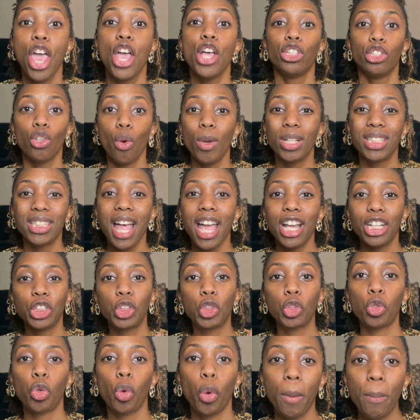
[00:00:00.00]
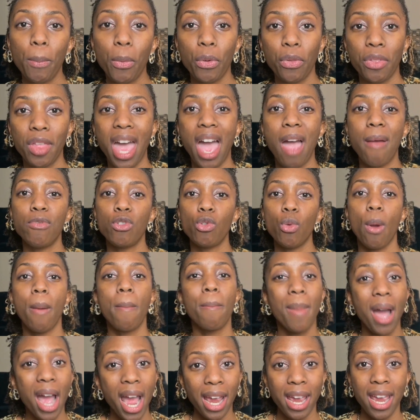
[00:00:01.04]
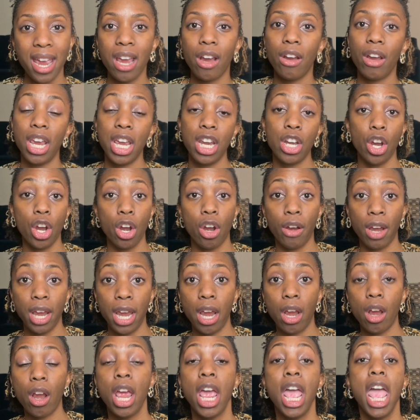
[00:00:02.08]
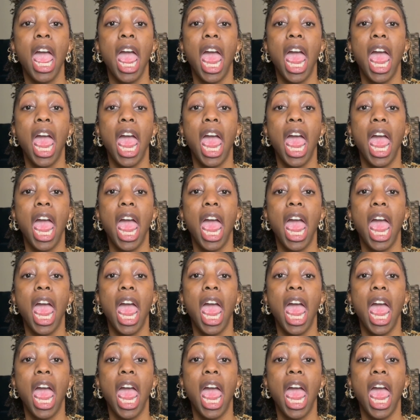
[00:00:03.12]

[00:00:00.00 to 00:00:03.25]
So it's like triple that, doing my hair and her hair.